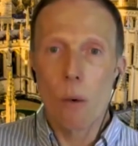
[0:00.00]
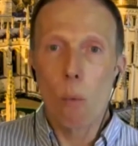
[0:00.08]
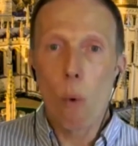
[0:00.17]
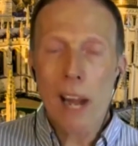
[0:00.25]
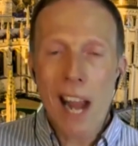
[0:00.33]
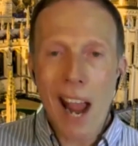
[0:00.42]

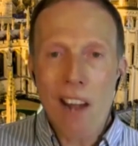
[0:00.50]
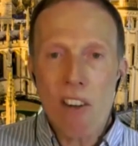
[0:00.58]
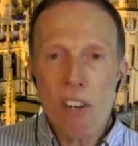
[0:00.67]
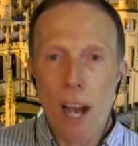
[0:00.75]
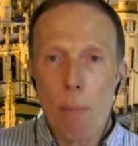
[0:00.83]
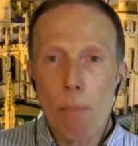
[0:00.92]
we
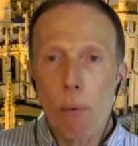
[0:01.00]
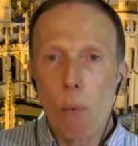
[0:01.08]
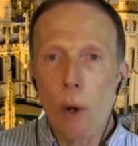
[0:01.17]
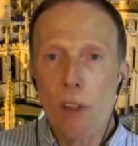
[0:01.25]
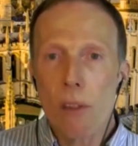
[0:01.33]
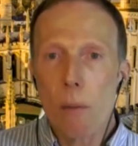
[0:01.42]
end up
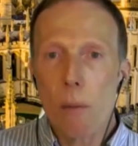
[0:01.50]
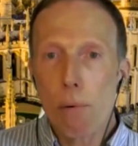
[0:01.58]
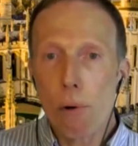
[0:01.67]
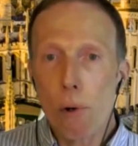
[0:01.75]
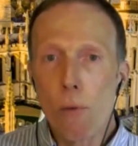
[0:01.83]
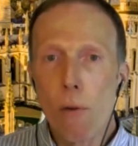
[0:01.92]
with
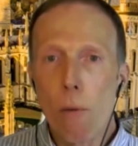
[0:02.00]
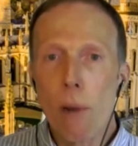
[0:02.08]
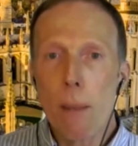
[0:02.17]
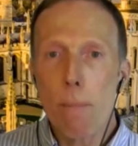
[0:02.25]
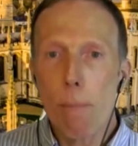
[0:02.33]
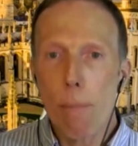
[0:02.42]
provably